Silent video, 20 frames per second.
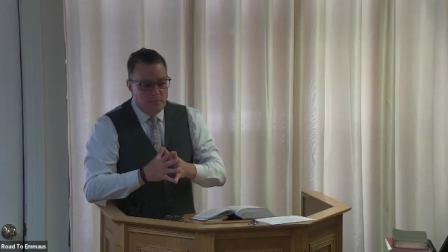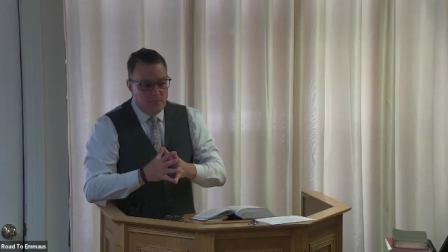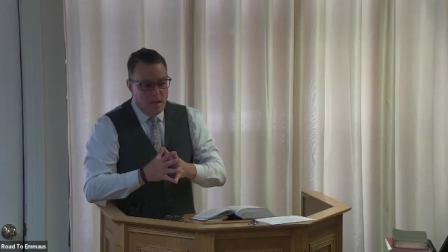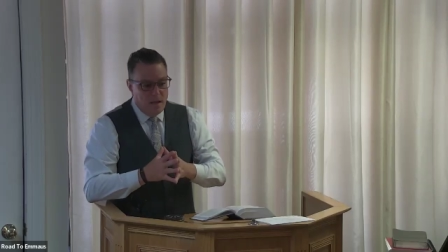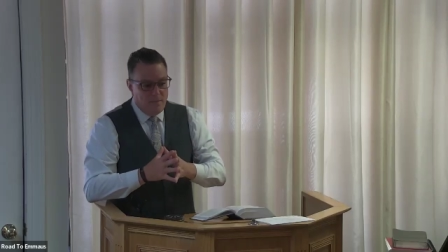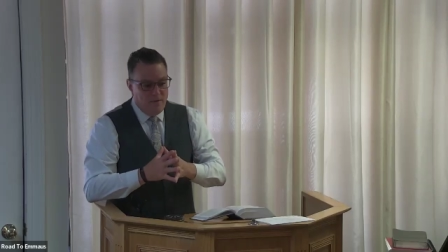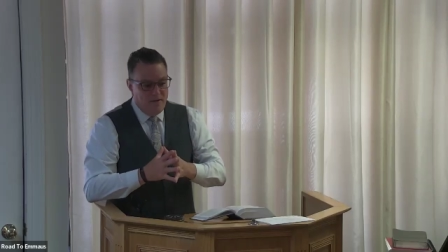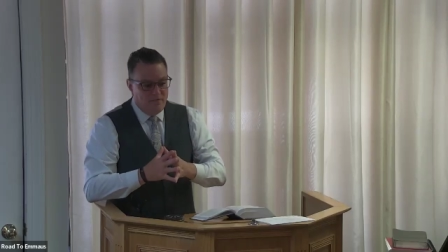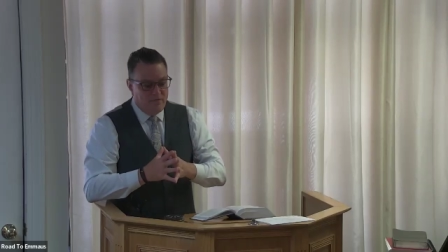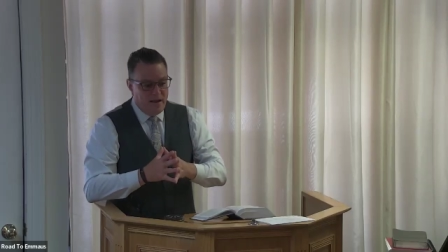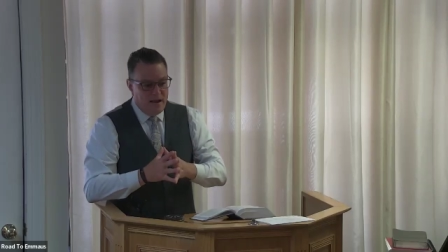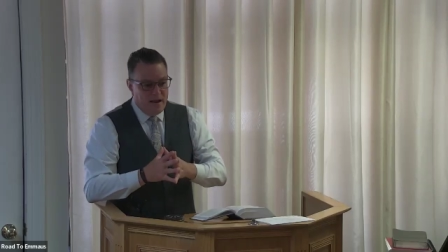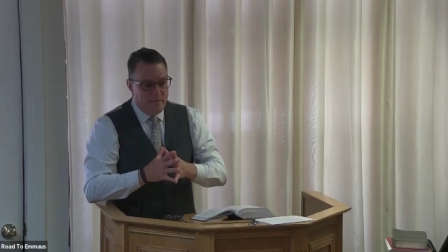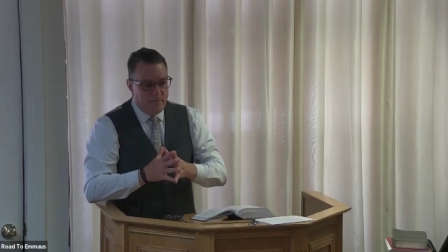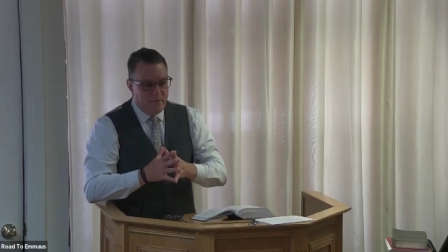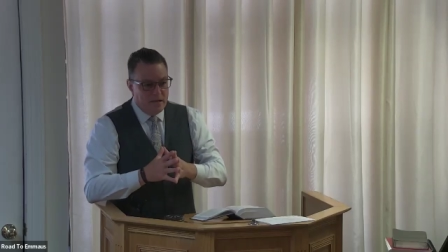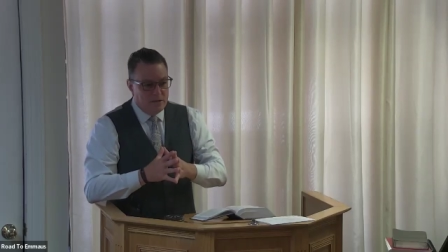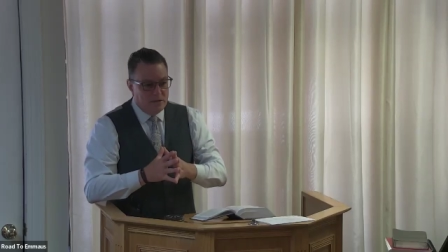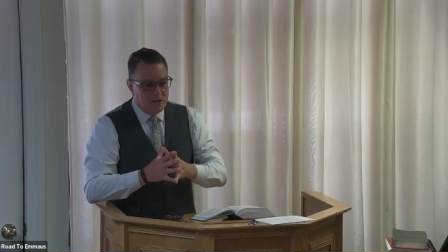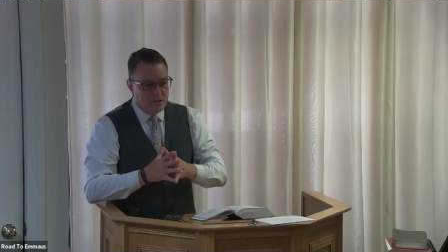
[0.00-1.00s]
maybe
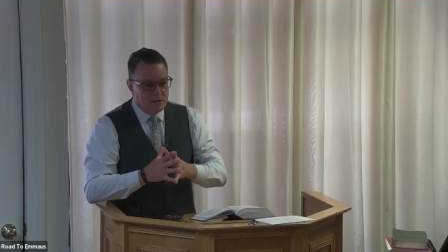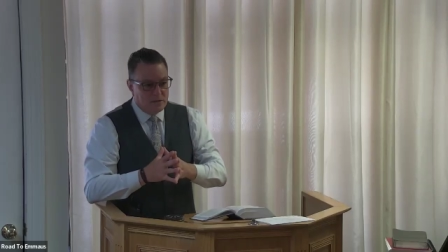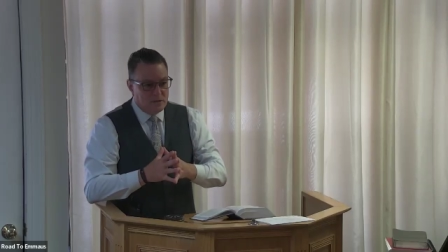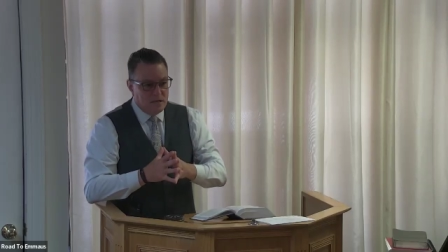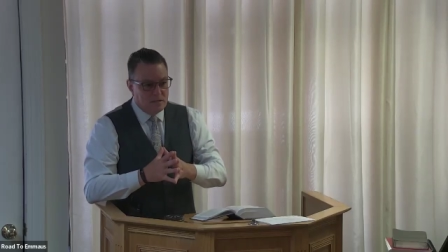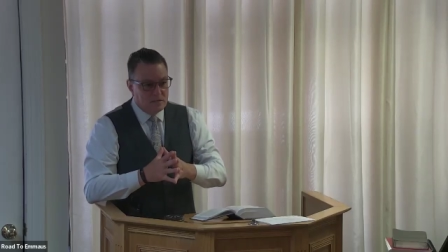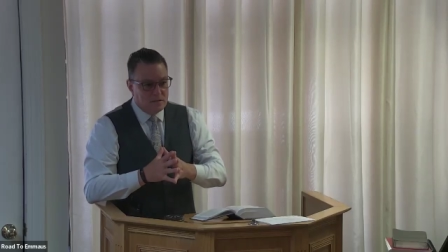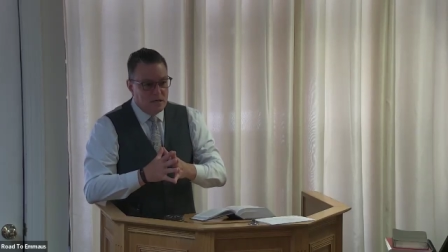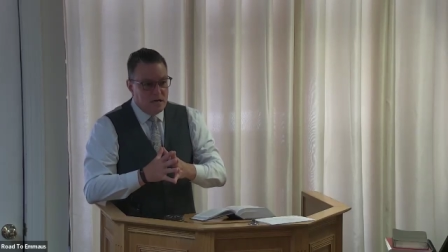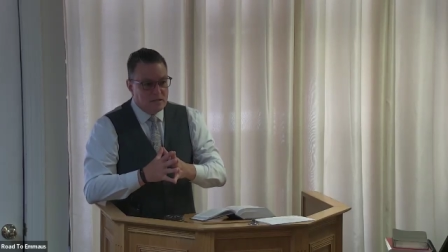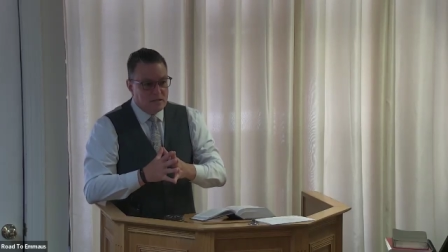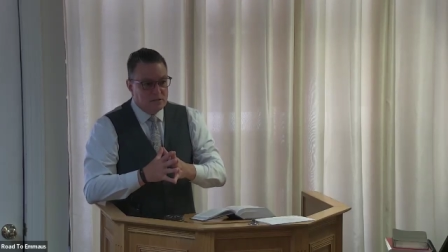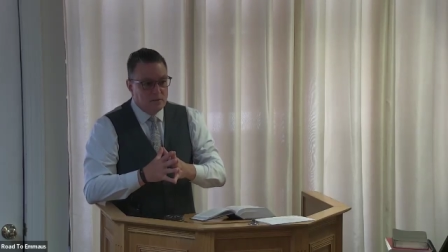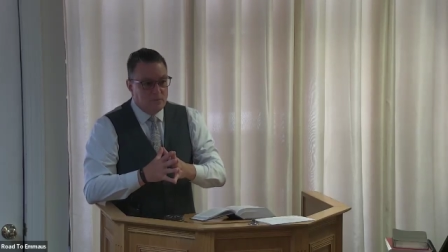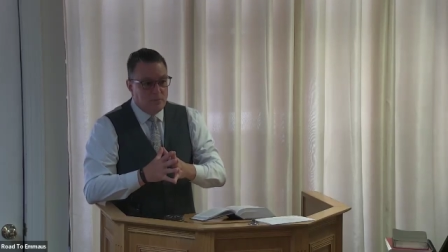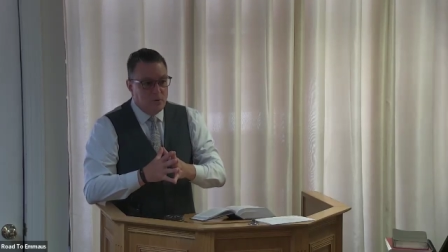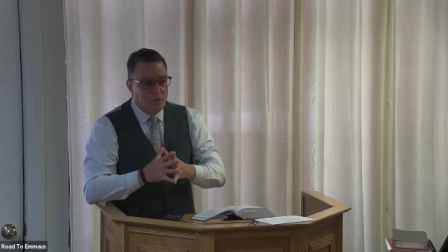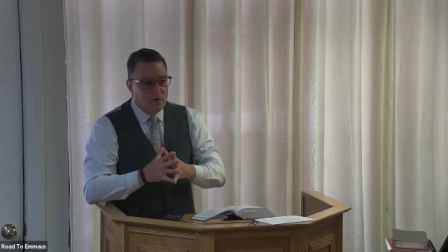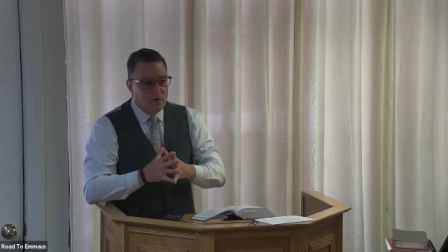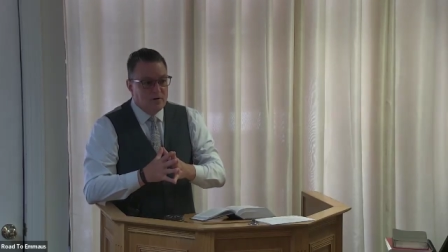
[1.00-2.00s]
family just isn't as
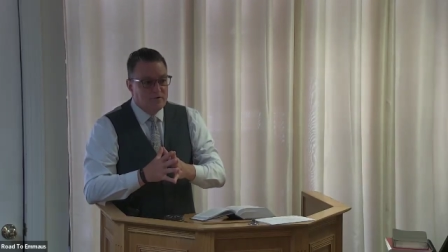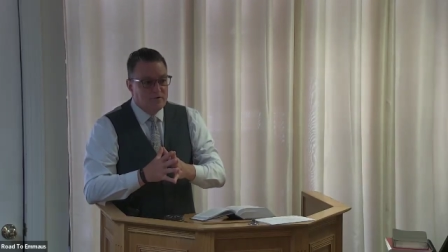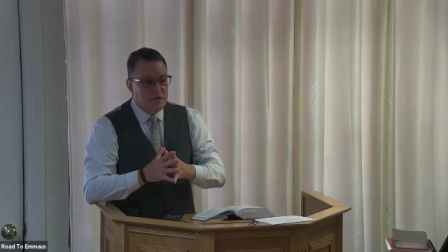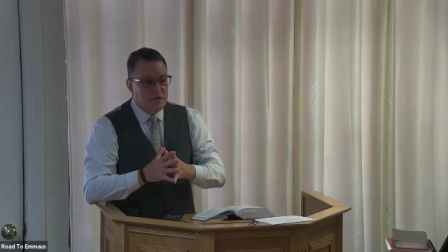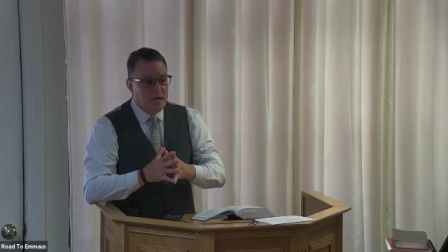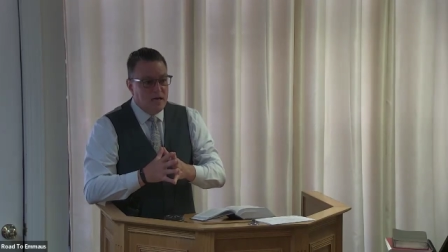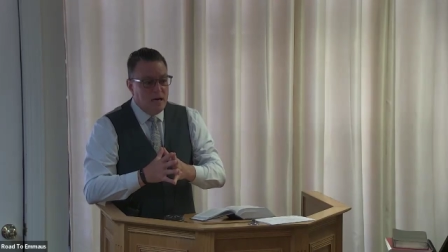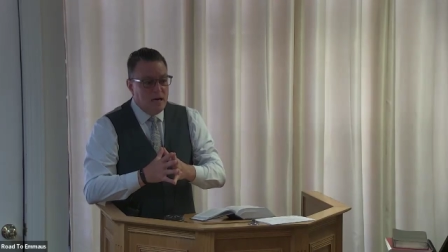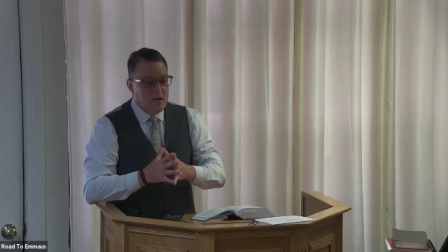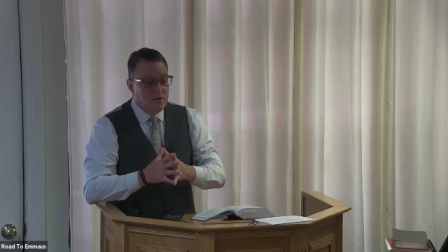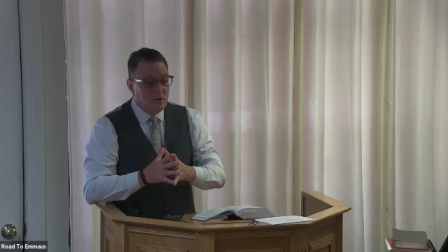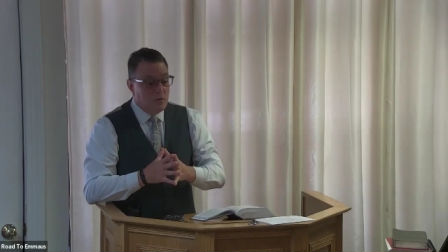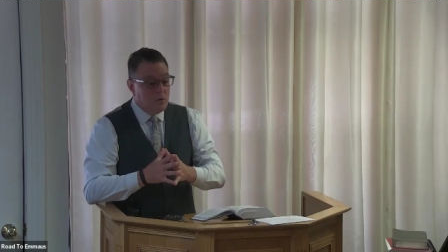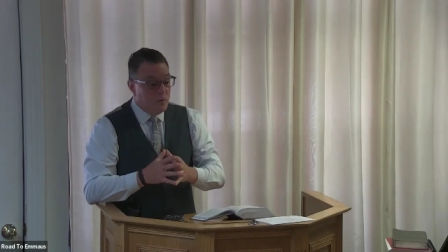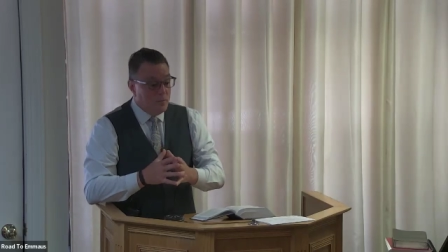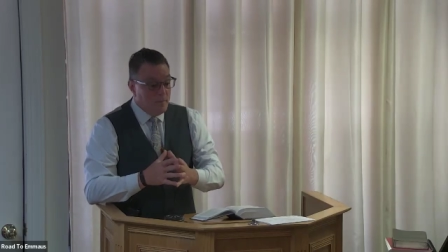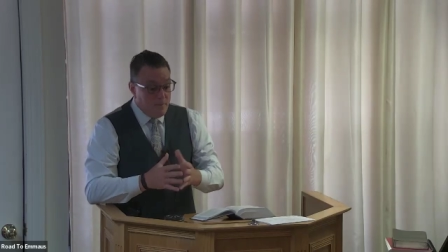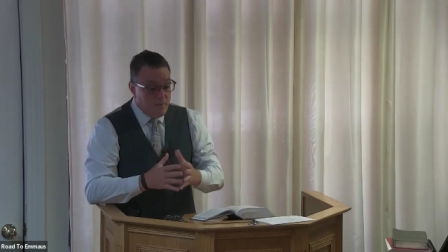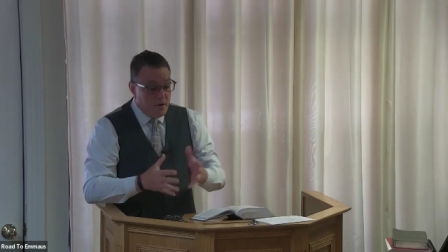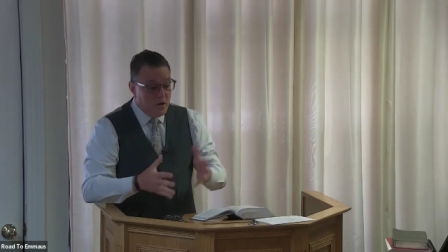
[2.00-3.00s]
supportive as they need to,
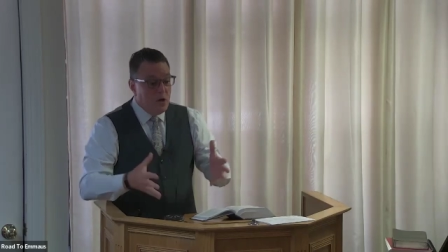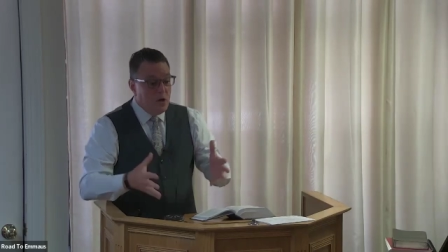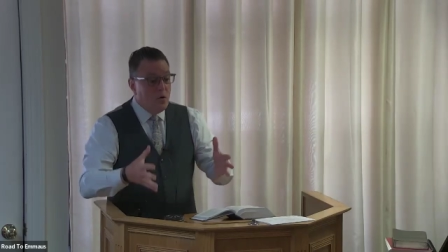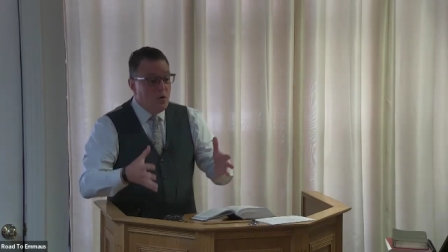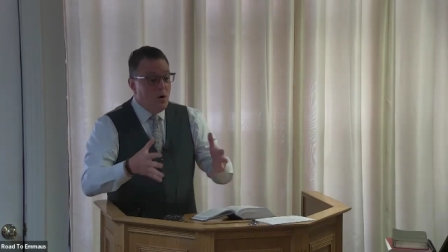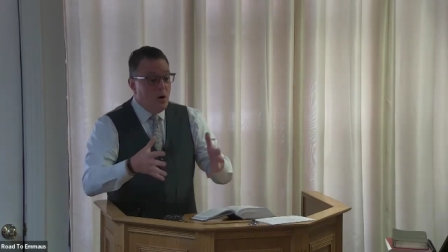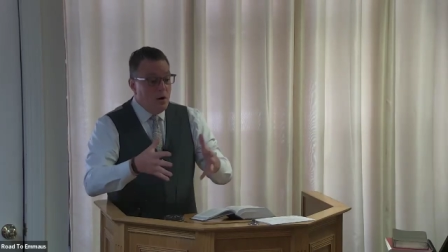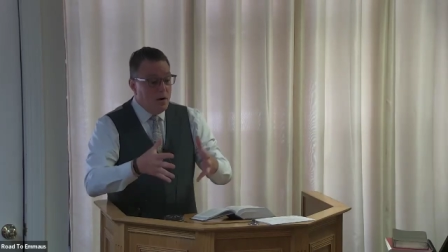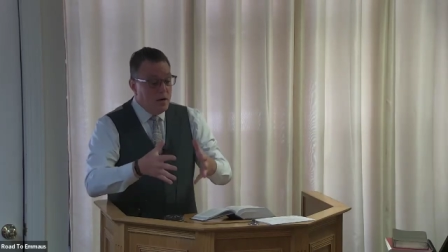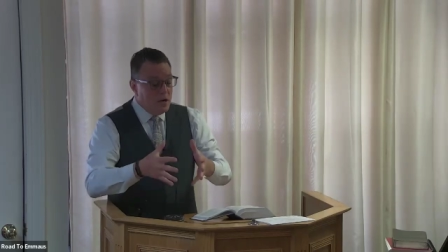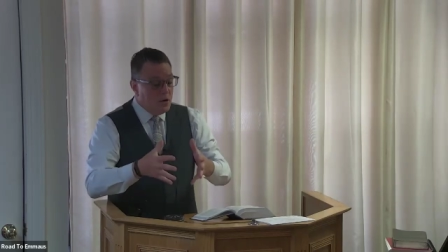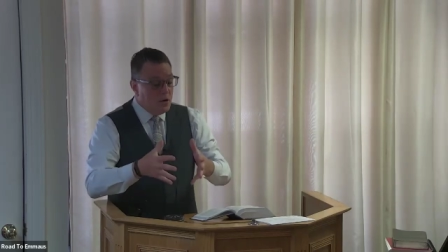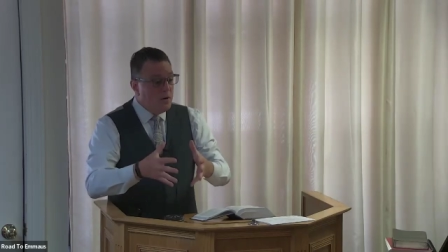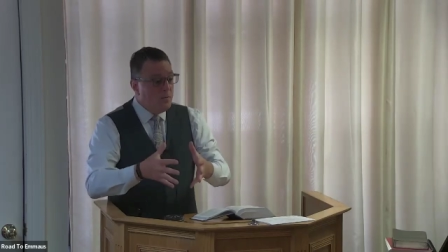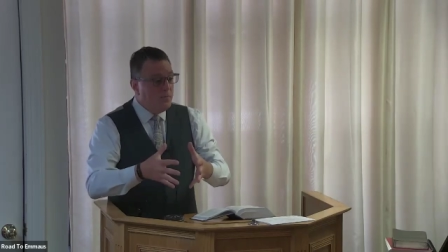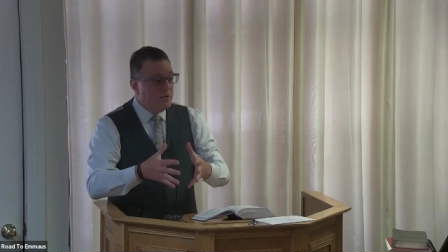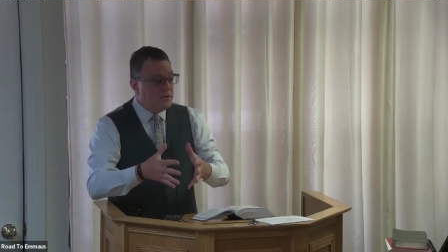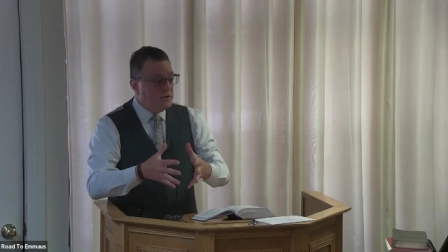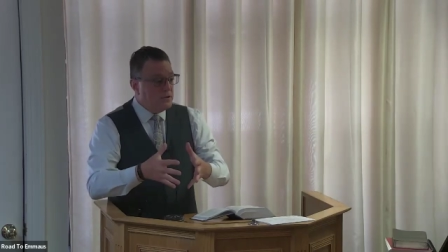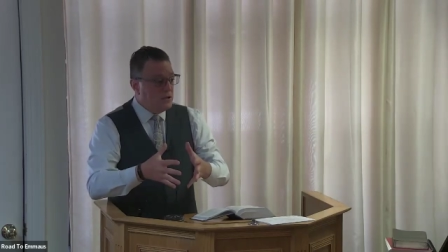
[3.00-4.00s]
or maybe you are in a
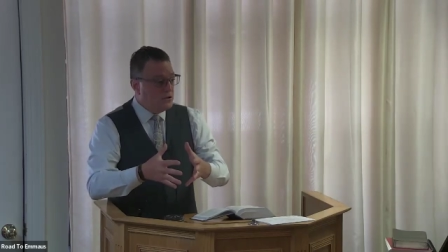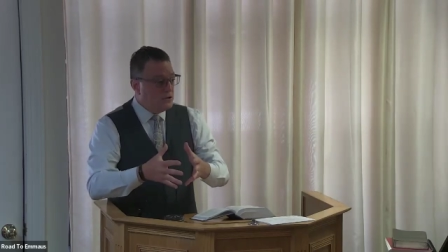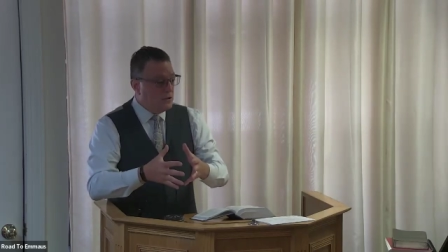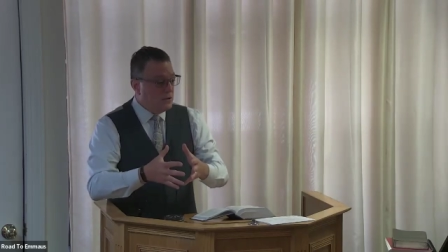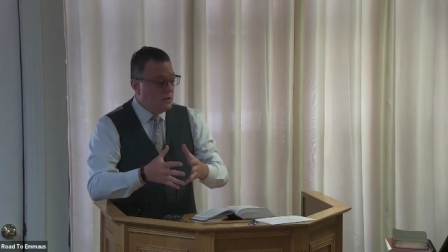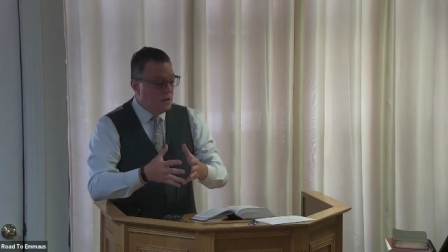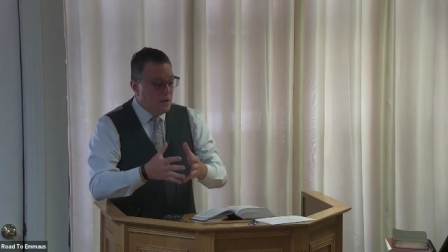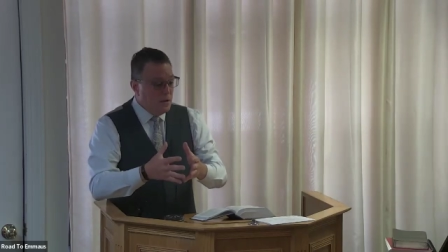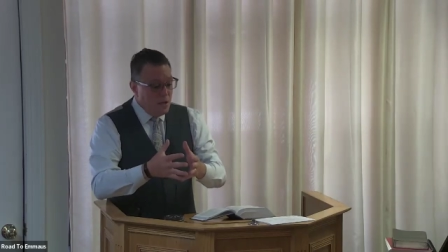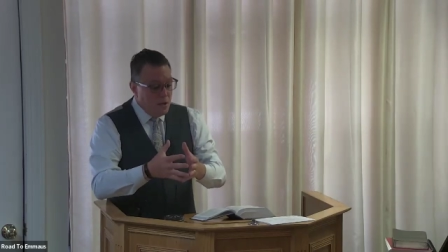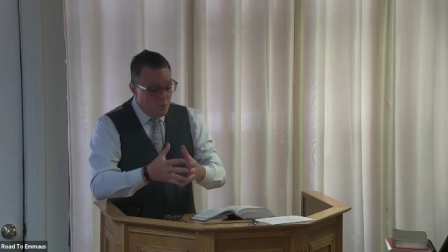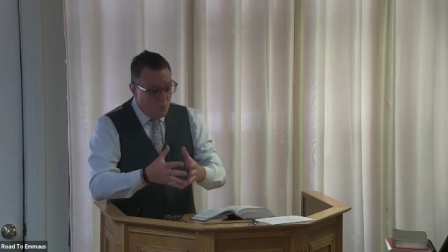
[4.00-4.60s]
good position